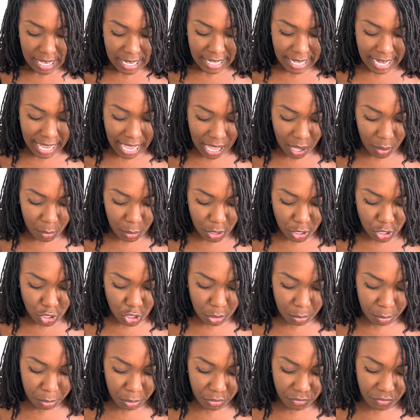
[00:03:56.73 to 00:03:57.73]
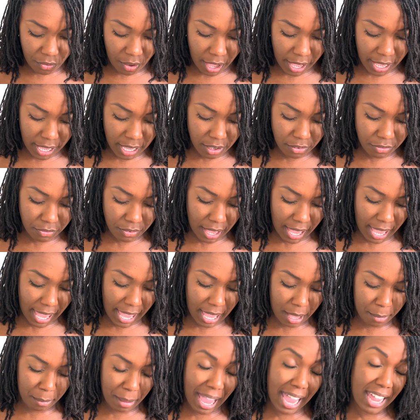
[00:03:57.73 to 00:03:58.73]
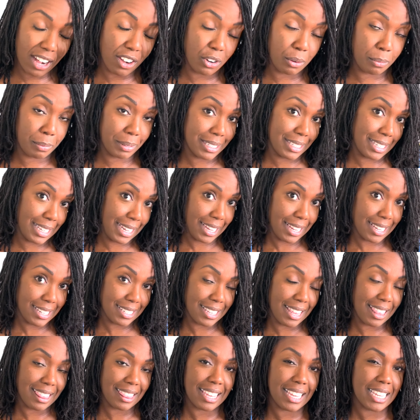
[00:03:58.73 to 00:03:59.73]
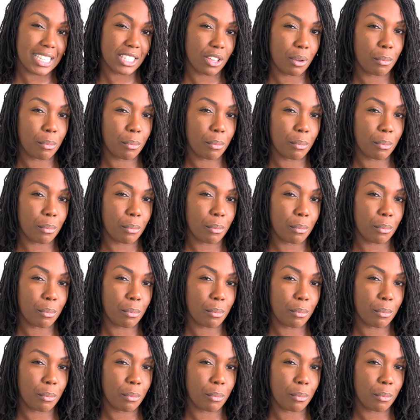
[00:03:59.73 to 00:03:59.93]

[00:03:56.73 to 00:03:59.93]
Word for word: Now, number five um, and number six, these are